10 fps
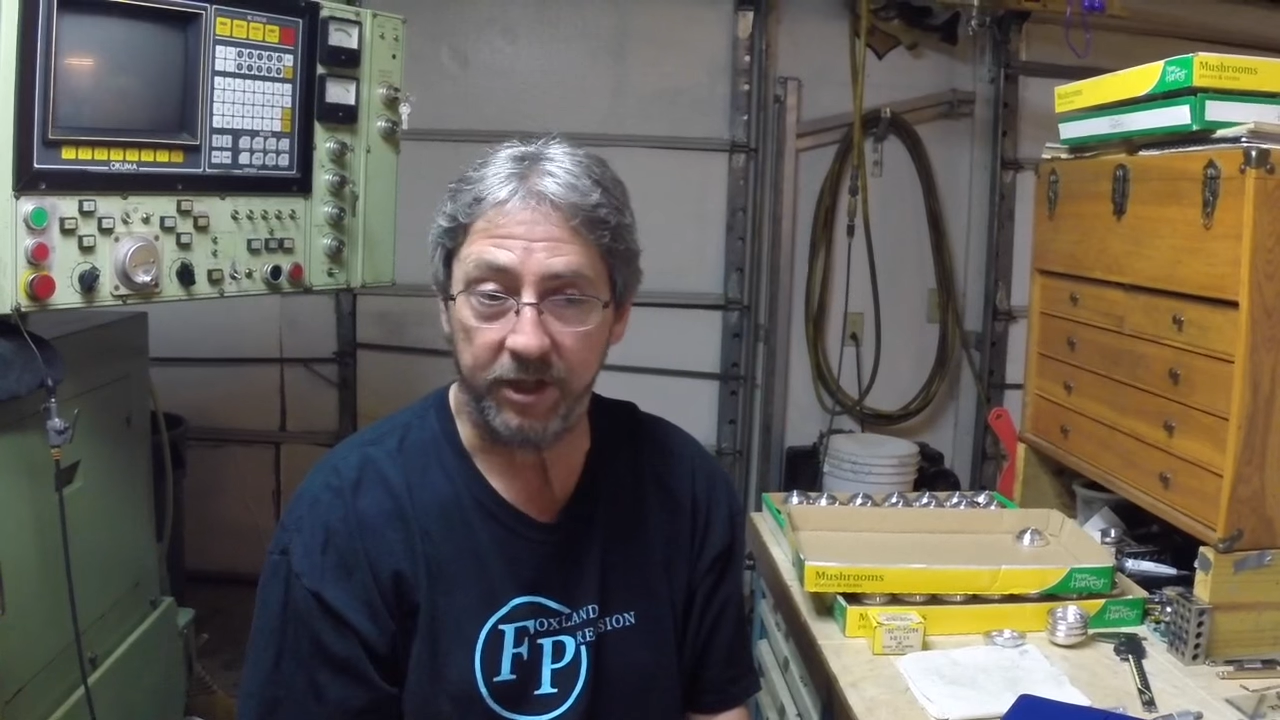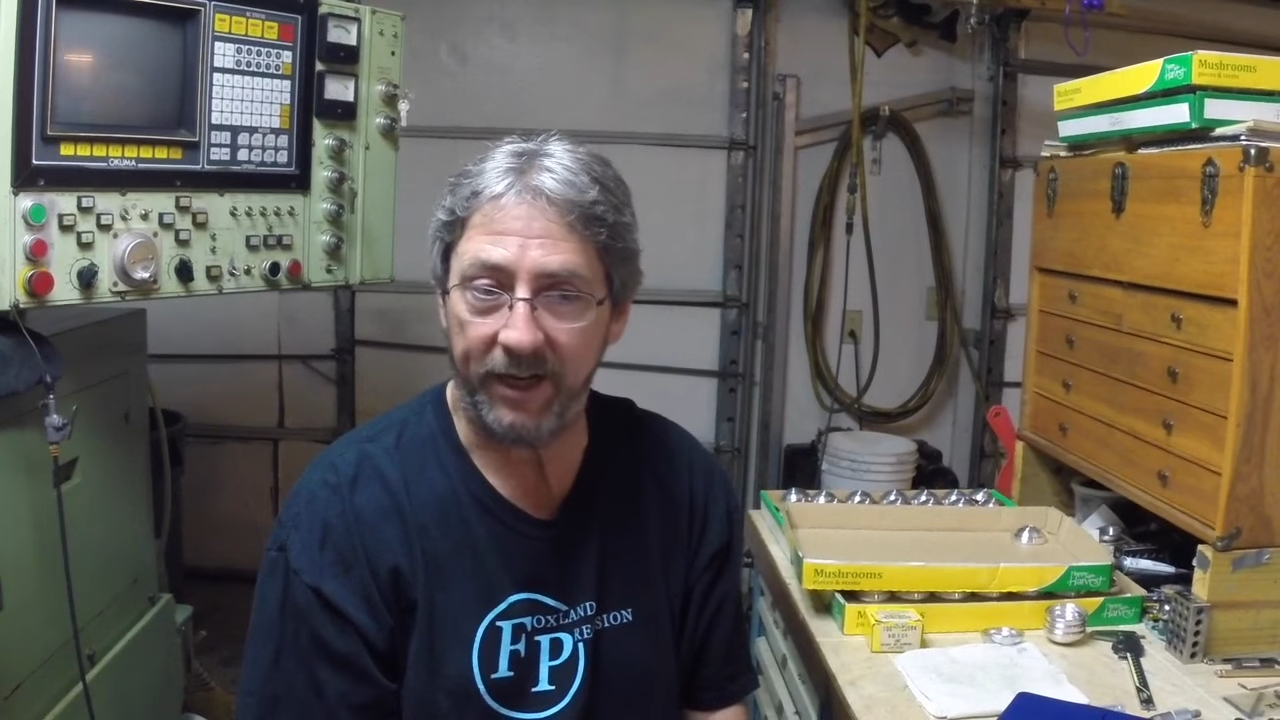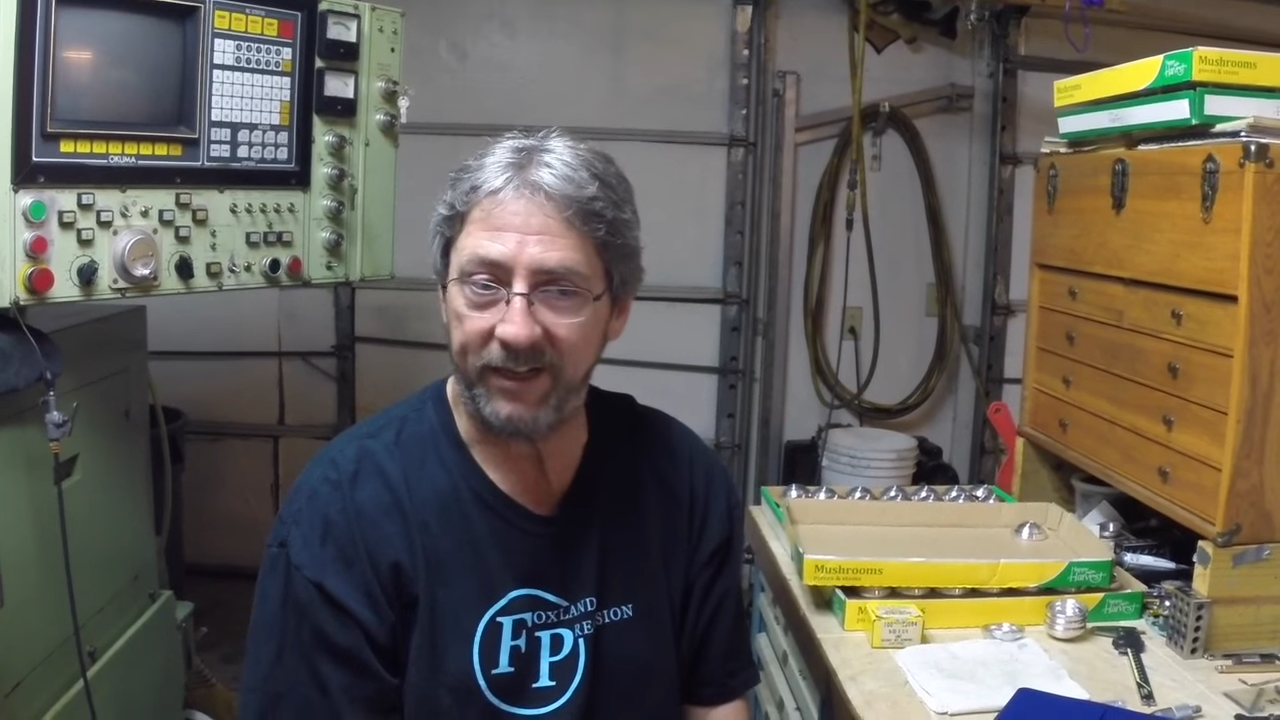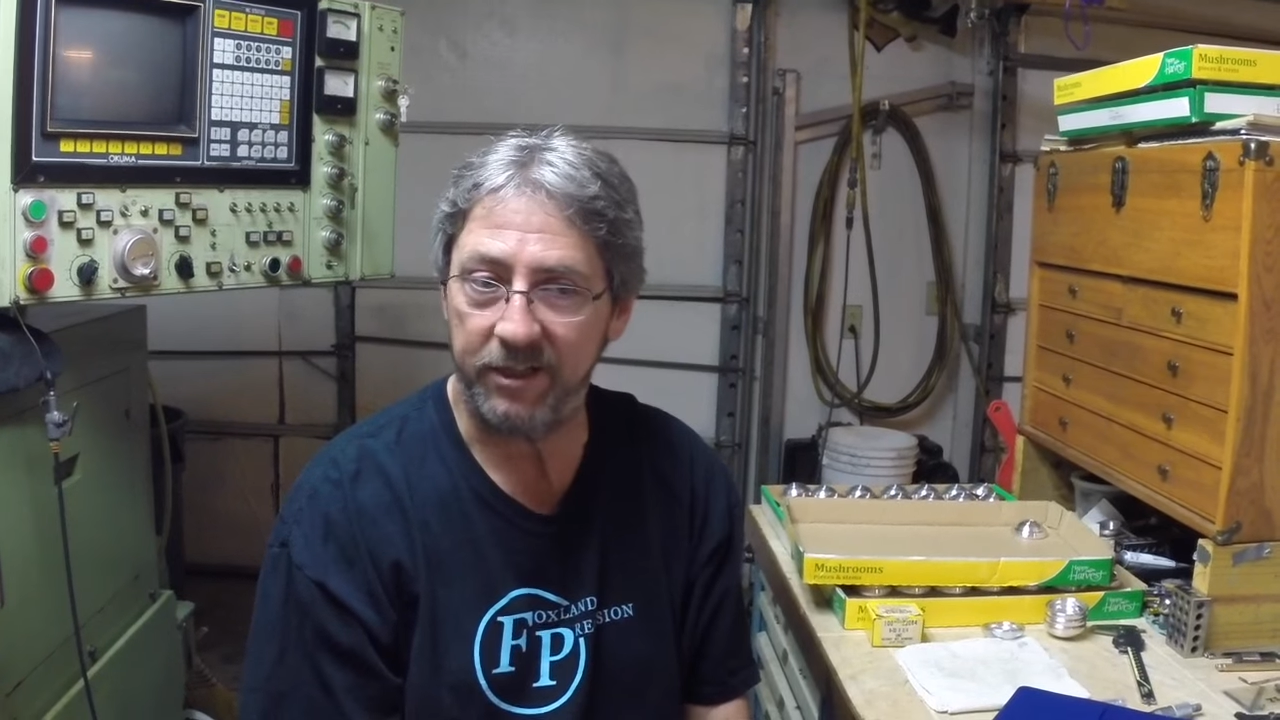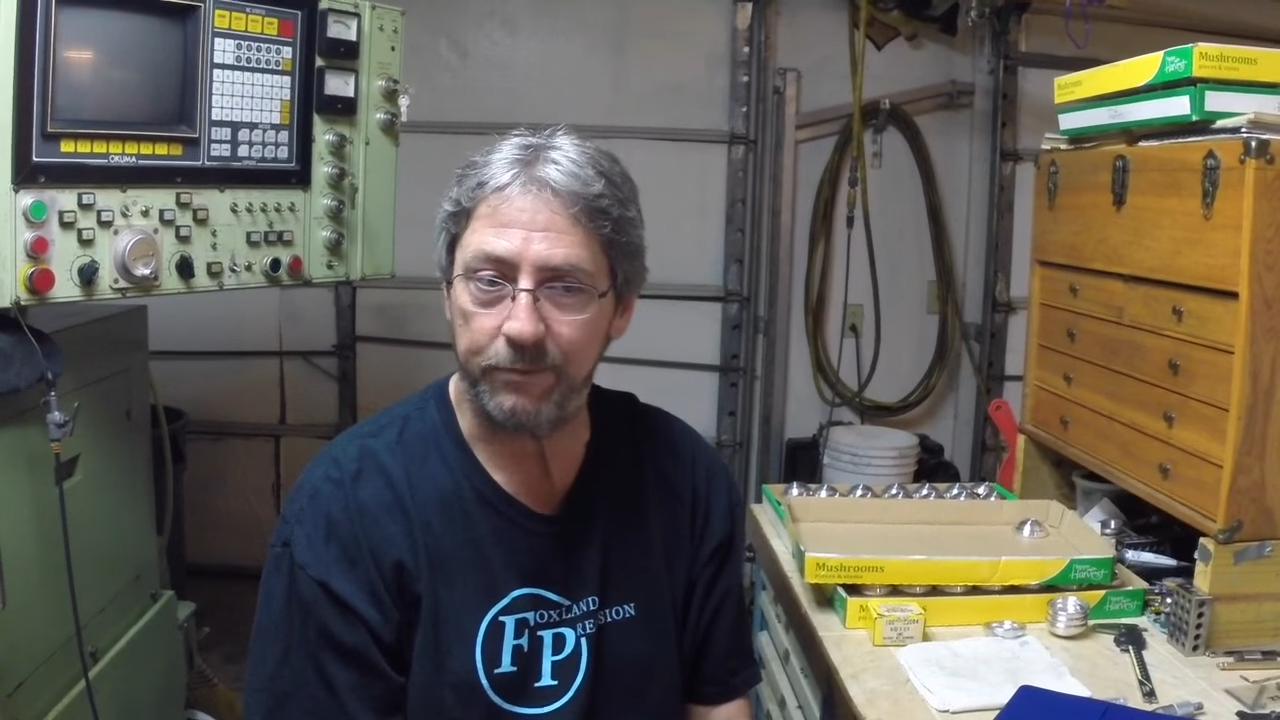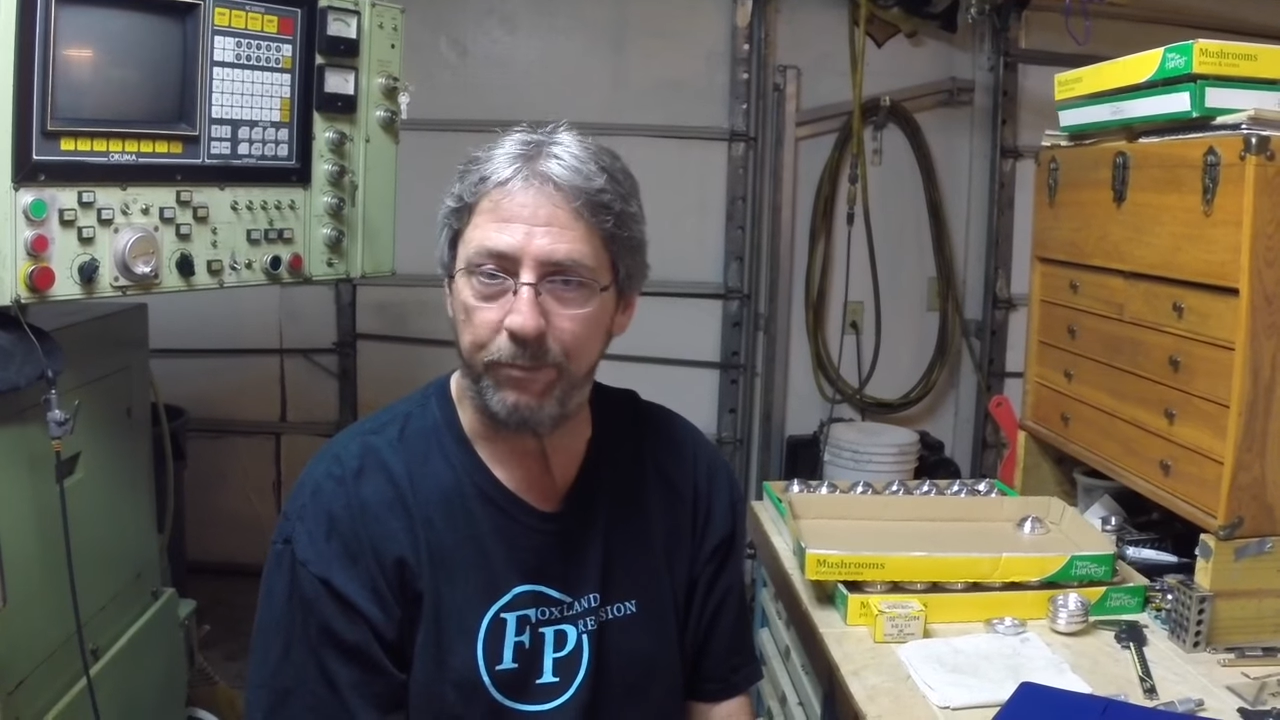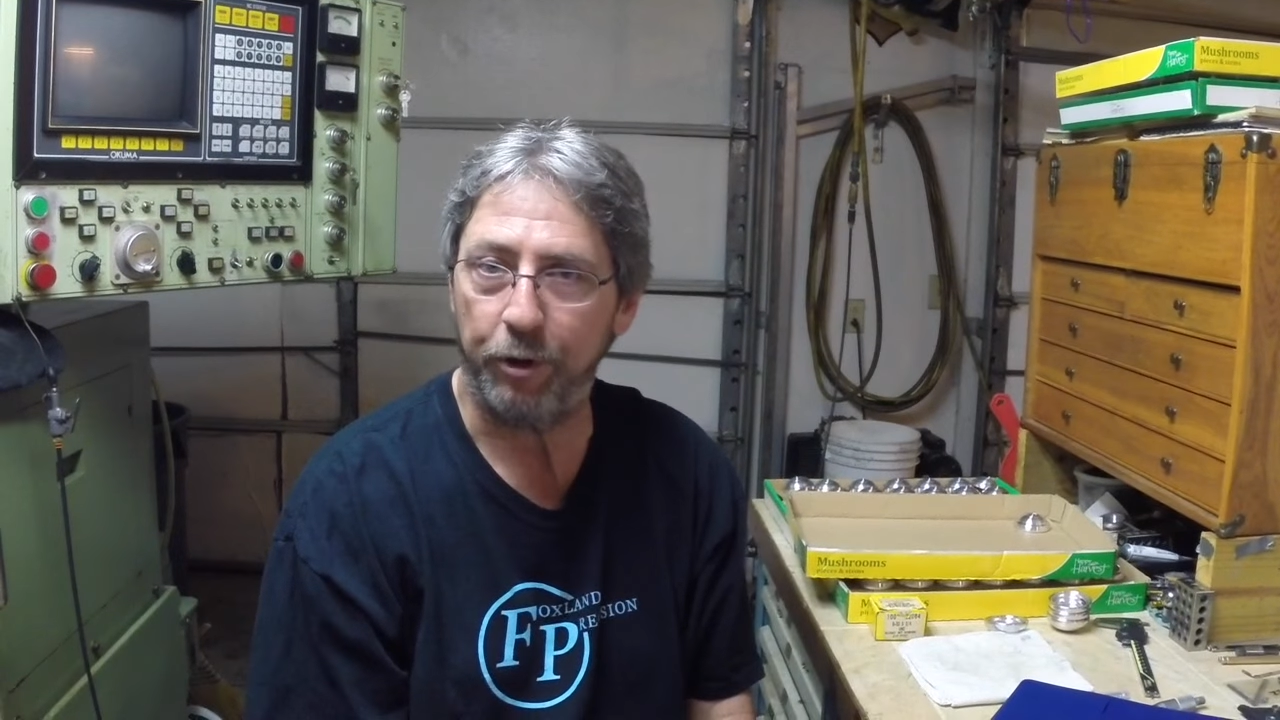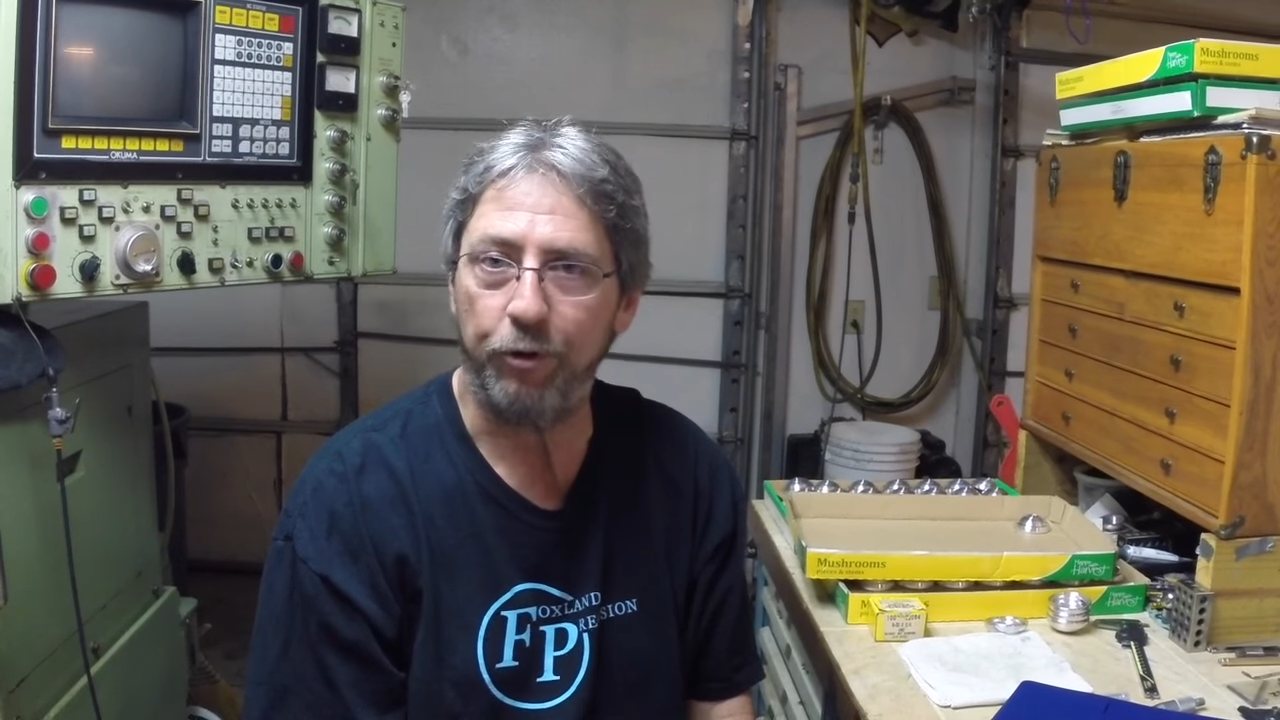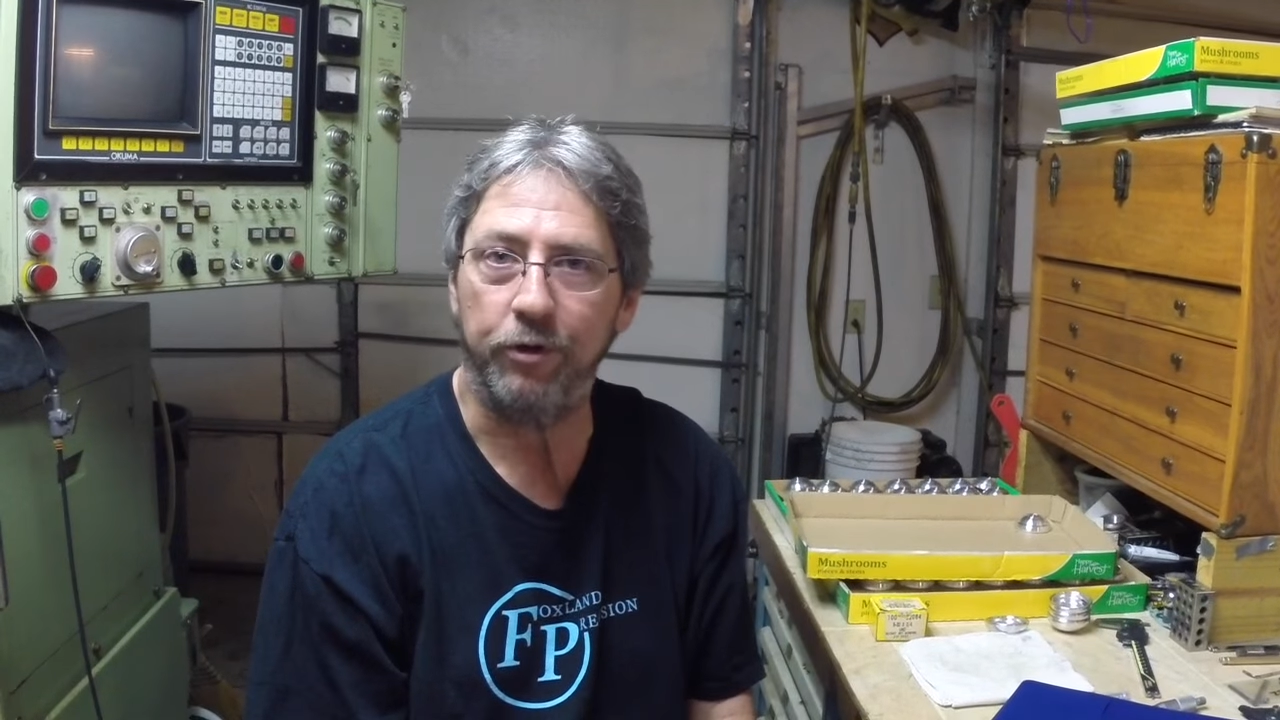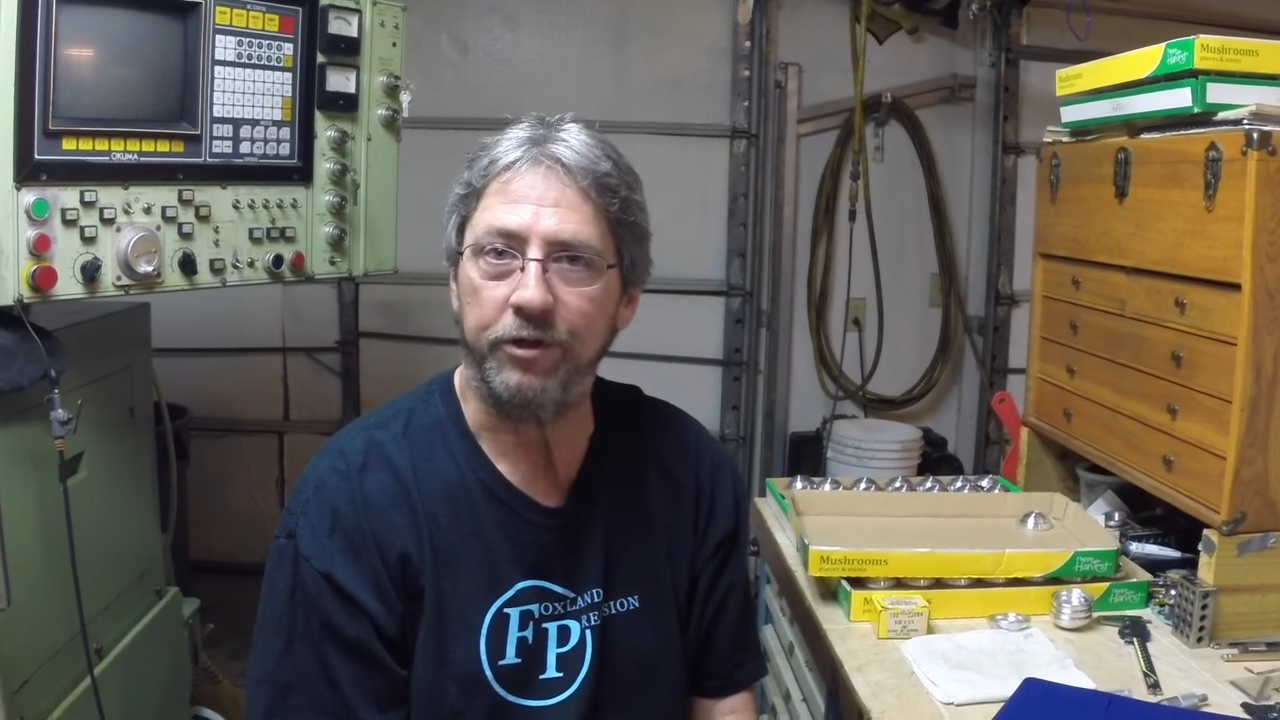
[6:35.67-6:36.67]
dead smooth